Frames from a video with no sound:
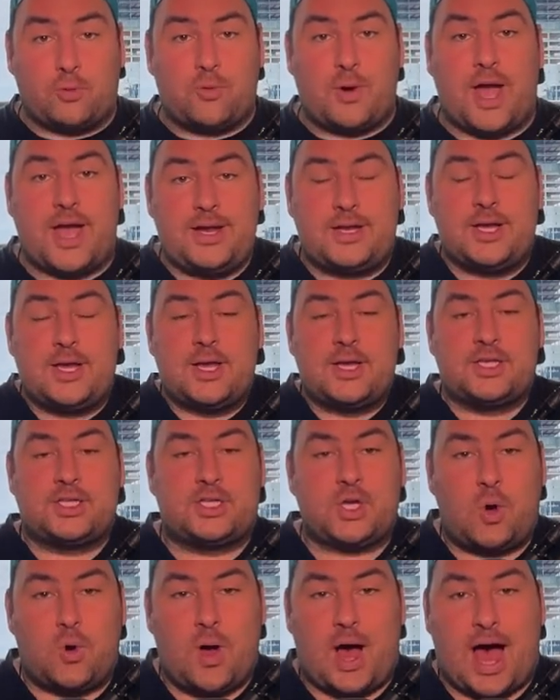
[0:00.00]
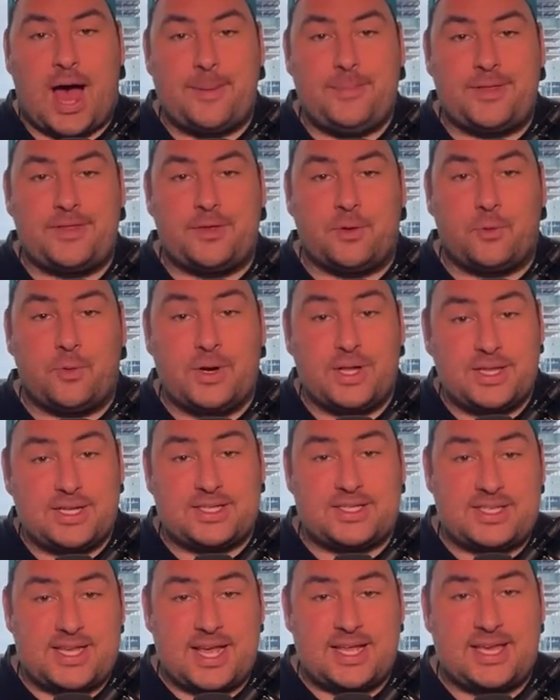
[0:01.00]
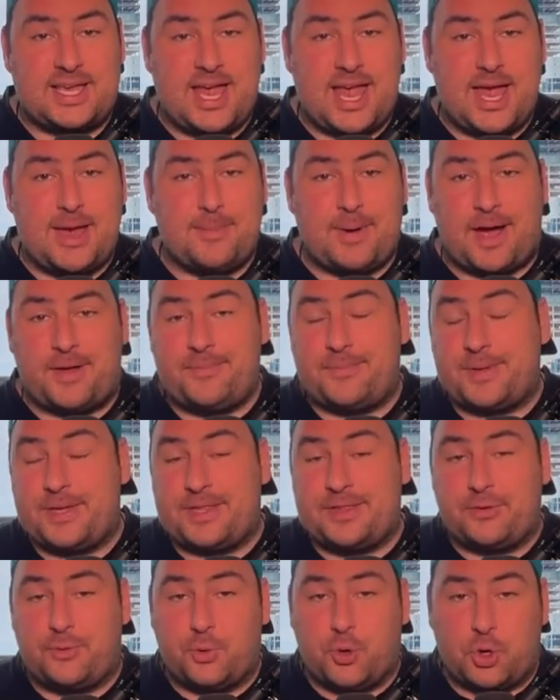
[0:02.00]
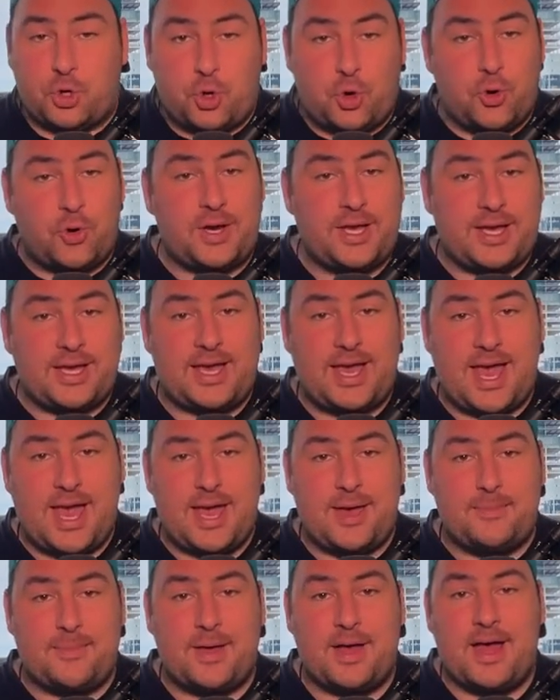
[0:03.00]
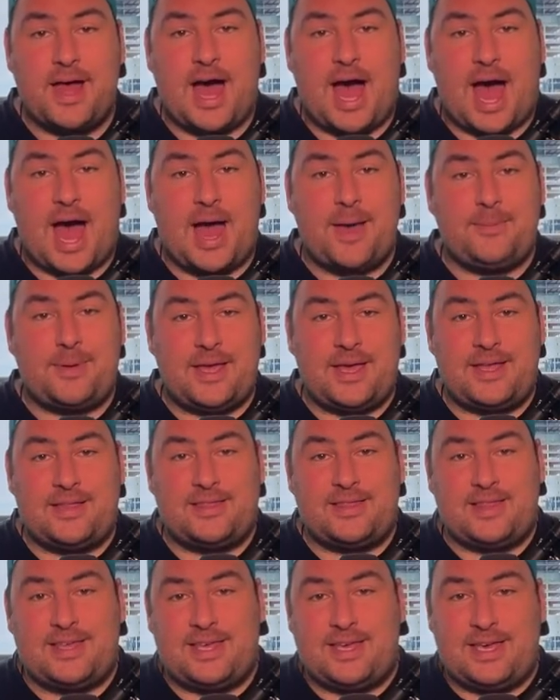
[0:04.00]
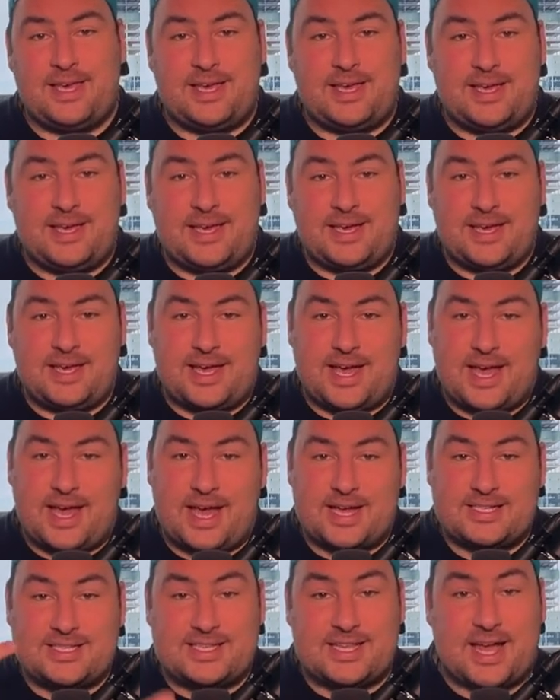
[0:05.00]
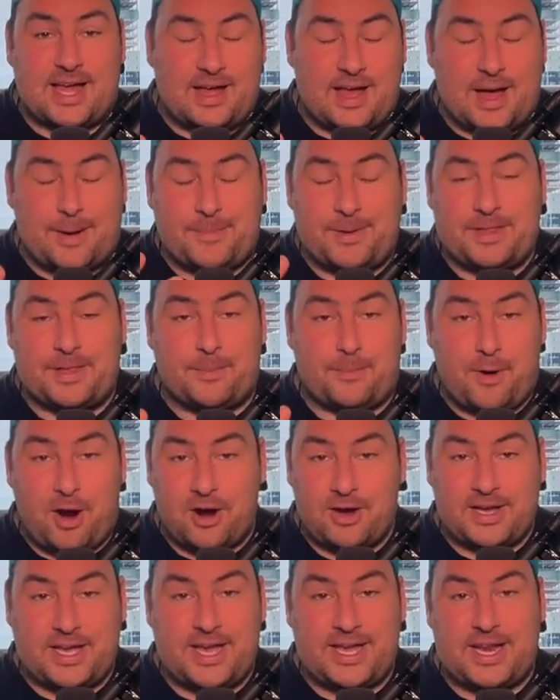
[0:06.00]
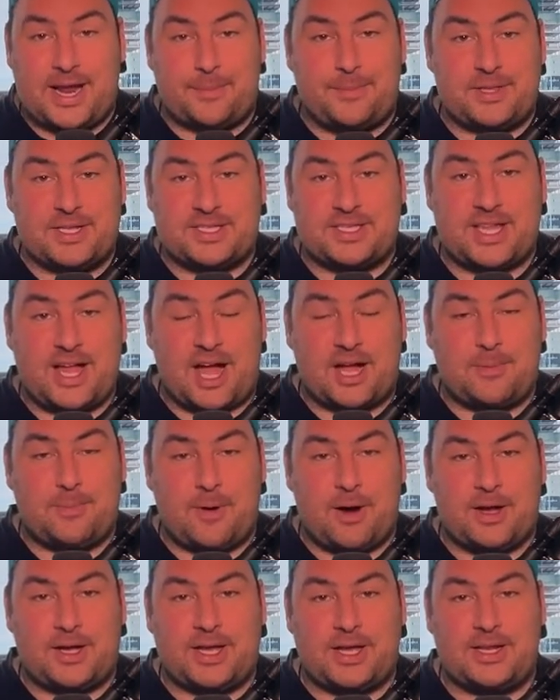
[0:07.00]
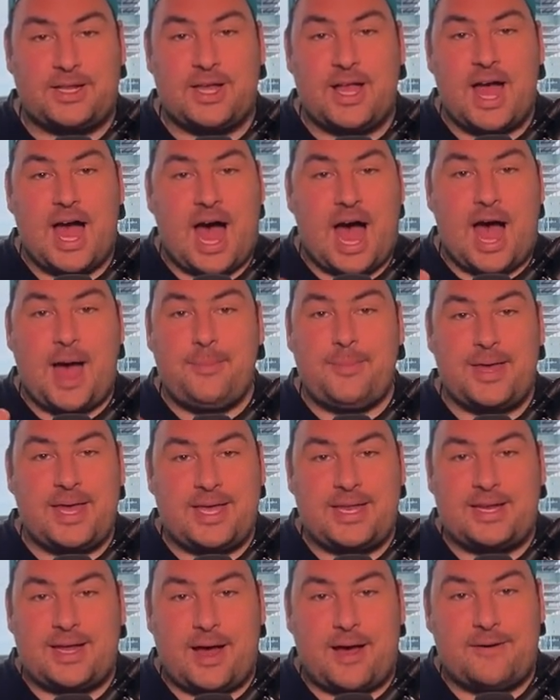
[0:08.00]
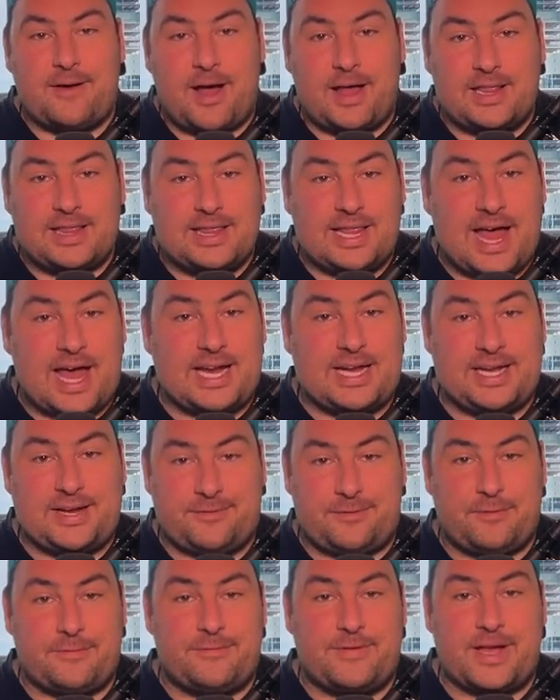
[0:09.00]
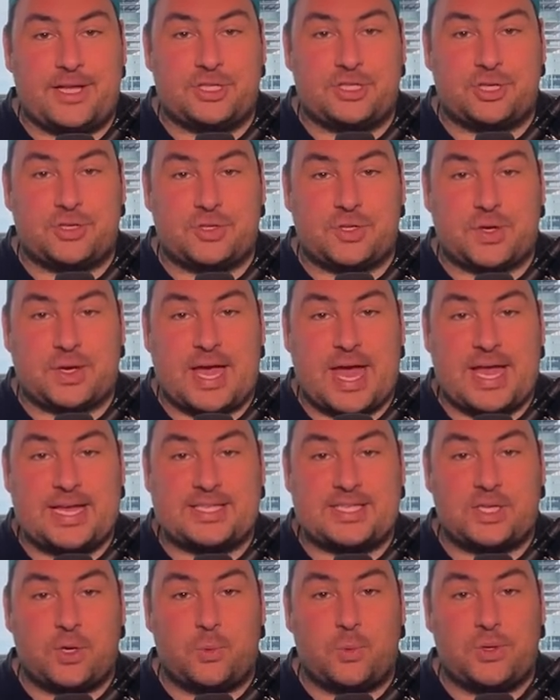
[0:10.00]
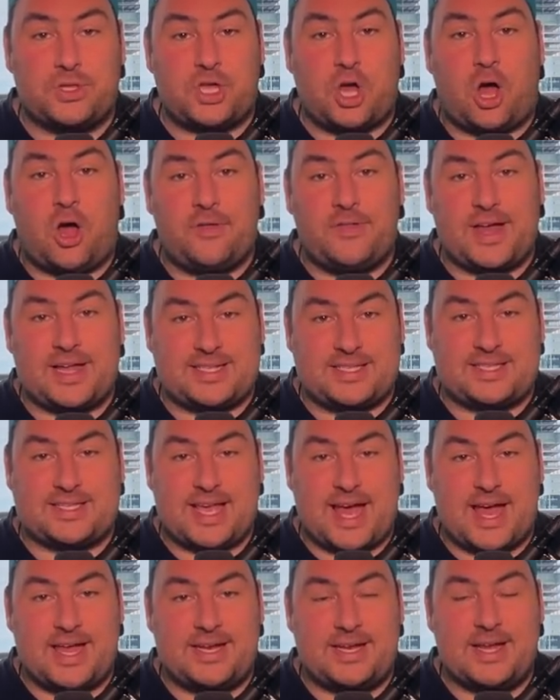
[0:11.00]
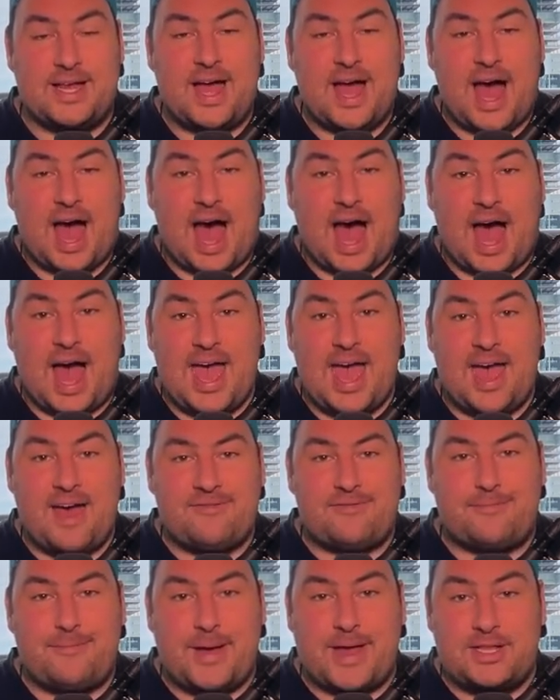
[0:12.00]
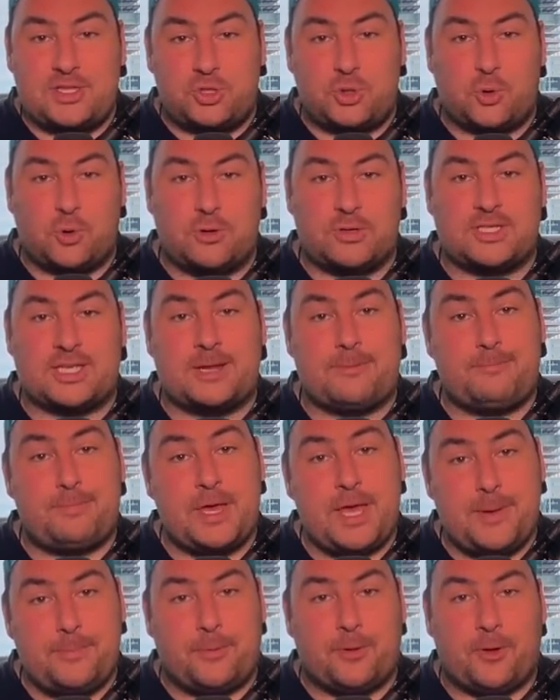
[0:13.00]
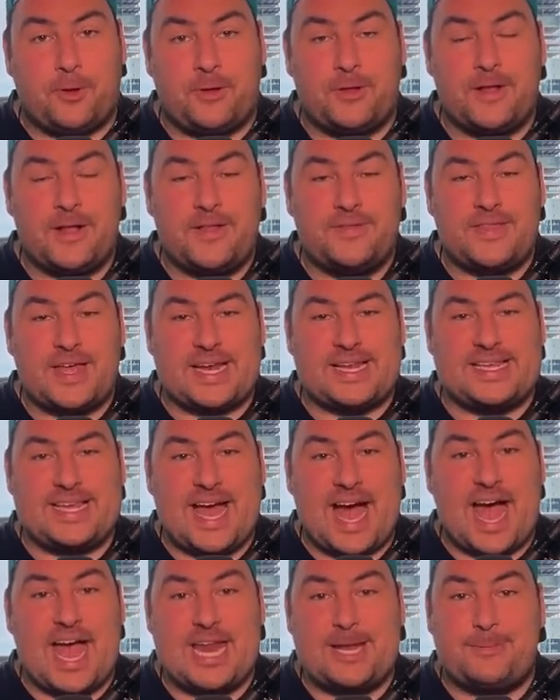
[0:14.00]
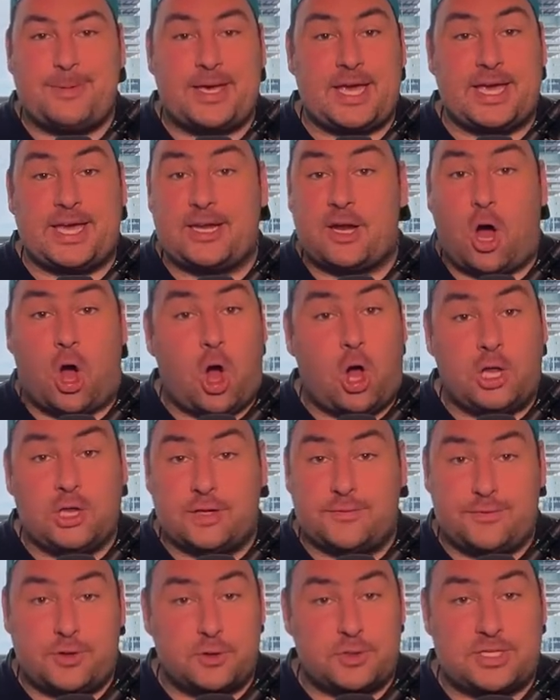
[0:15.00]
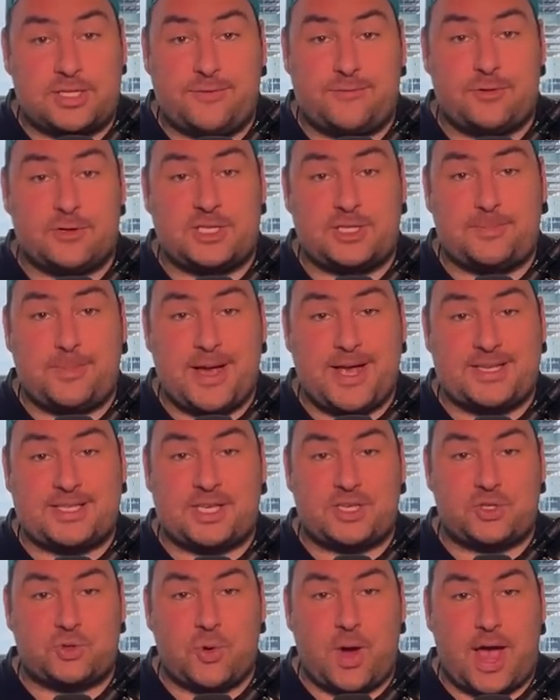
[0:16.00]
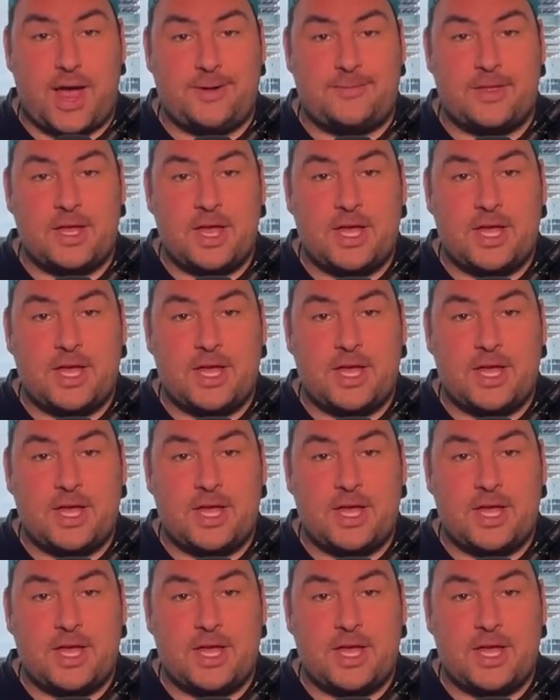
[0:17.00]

right? So I'm in the real estate game, I'm in the recruiting game, I'm in the uh, I'm in the market, I'm in the stock market, I'm in a lot of different ventures, okay? So with all that said, I have mentors and people that guide me in all of those different spaces, right?